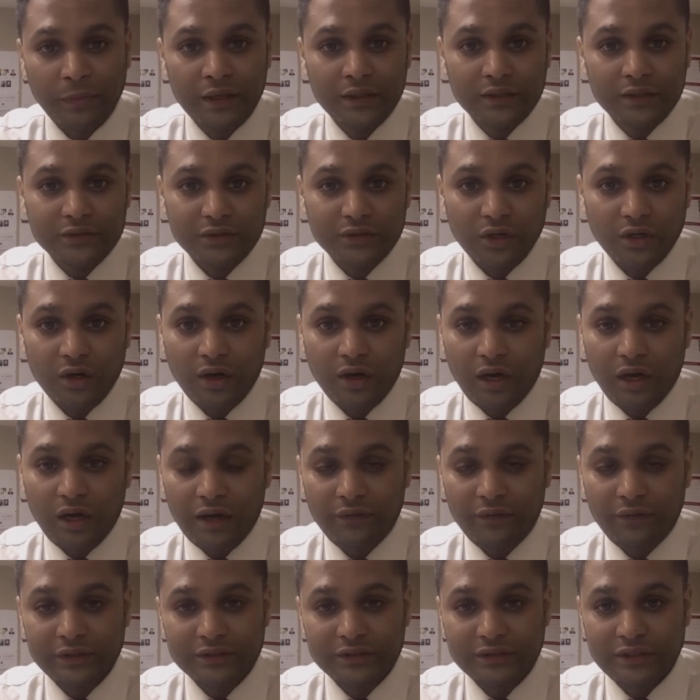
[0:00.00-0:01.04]
So
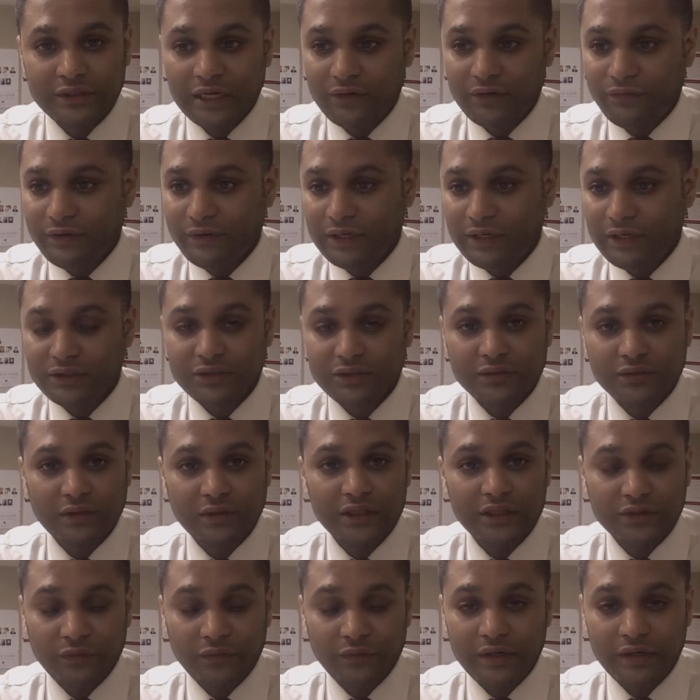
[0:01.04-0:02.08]
once they are finished,
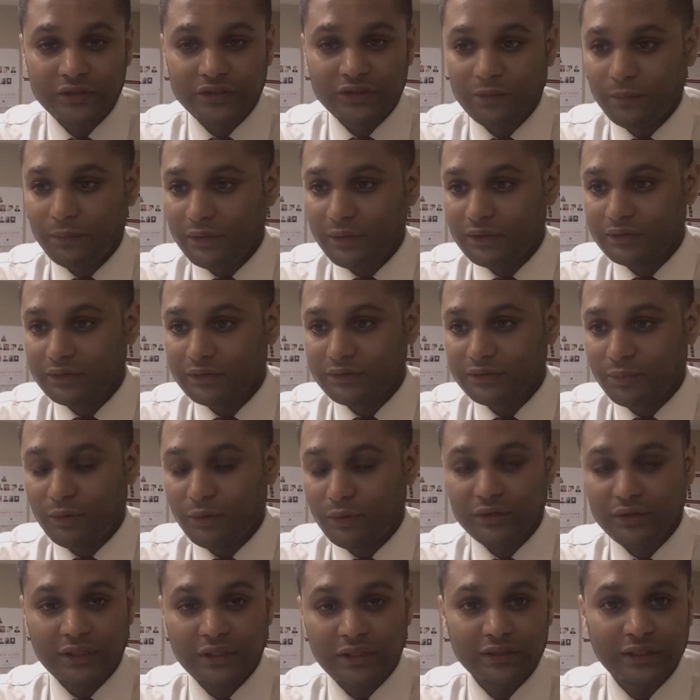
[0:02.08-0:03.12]
it's very simple,
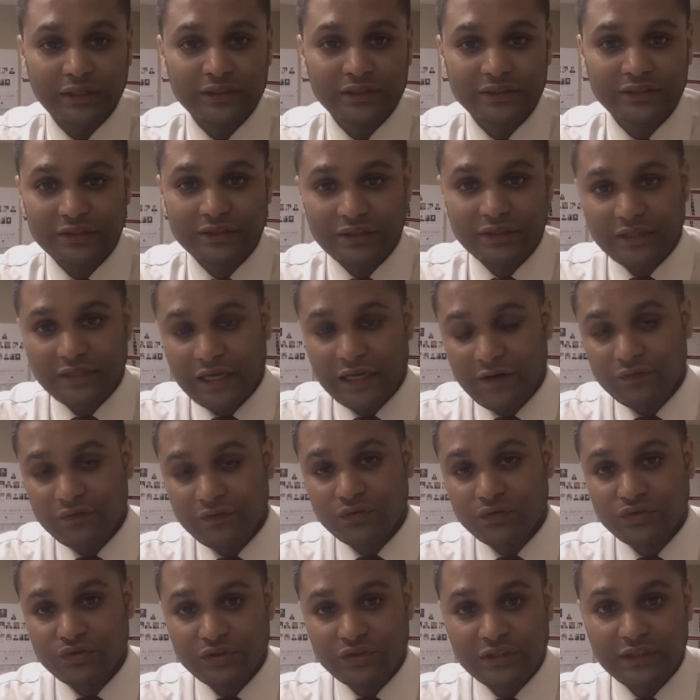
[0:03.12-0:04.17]
small thing that you just have
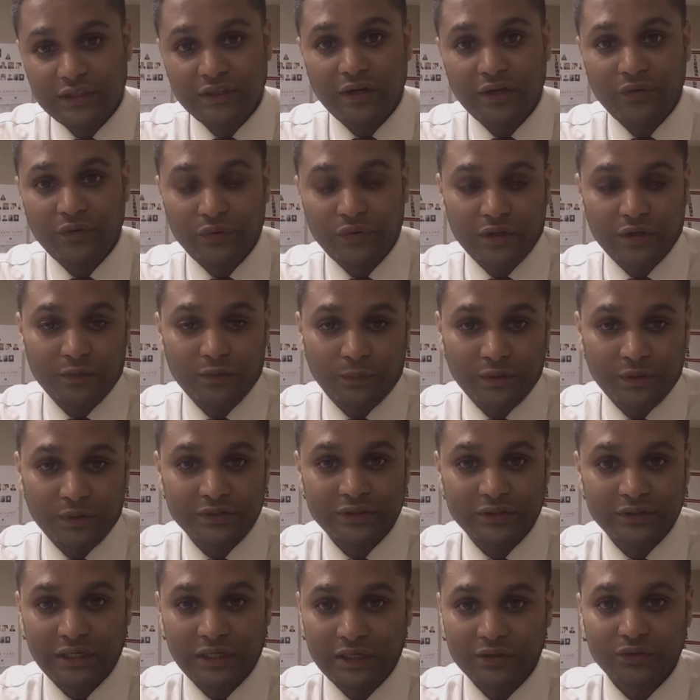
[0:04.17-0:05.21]
to see the real
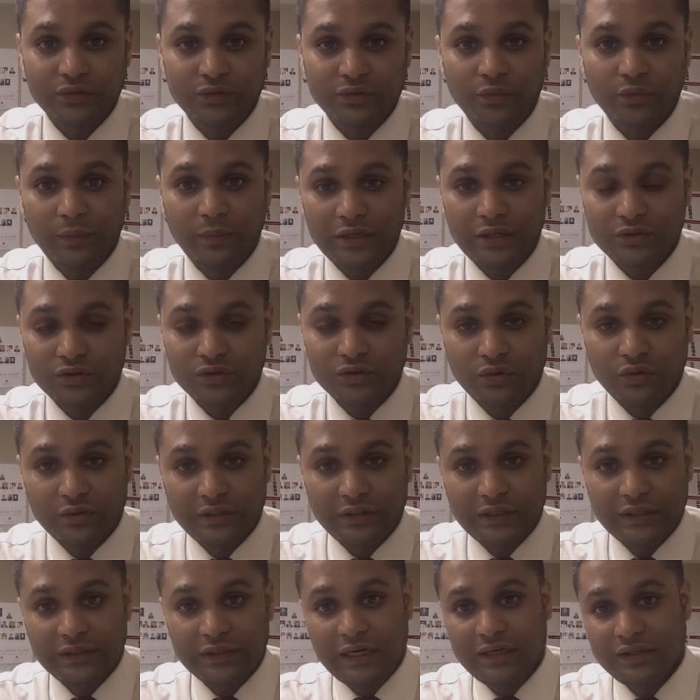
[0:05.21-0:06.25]
person and to make sure
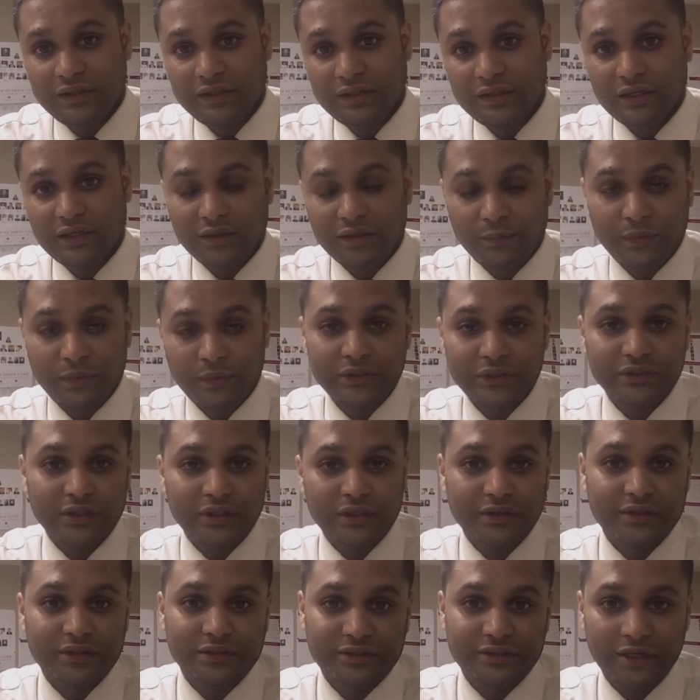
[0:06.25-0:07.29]
that ID and the person
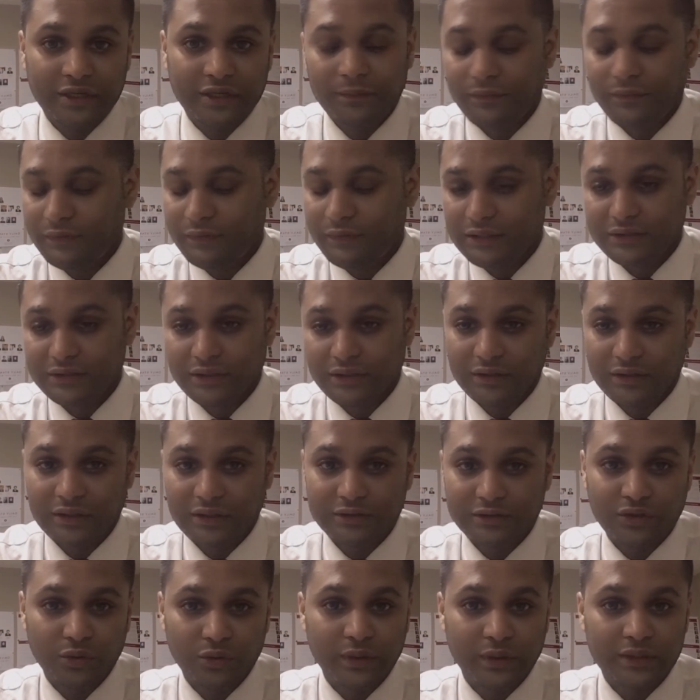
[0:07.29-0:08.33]
is the same. That's it.
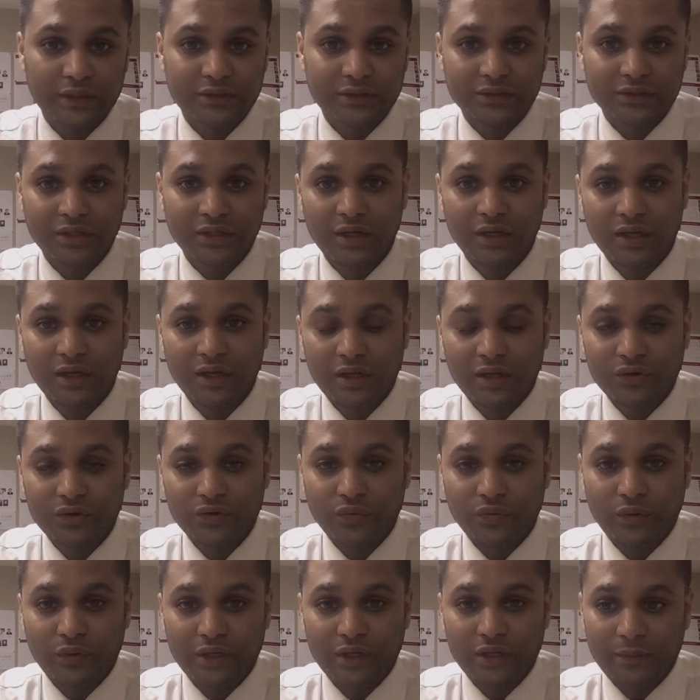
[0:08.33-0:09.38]
There's no much
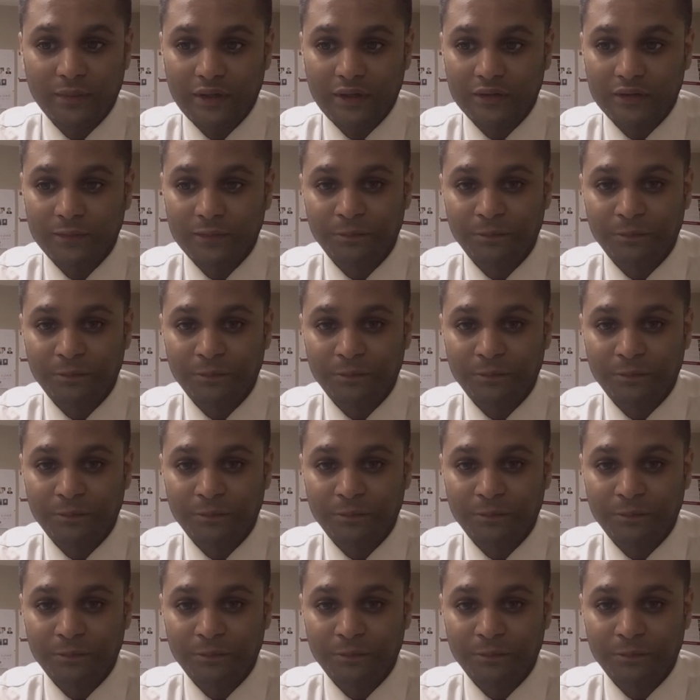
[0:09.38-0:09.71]
to worry about.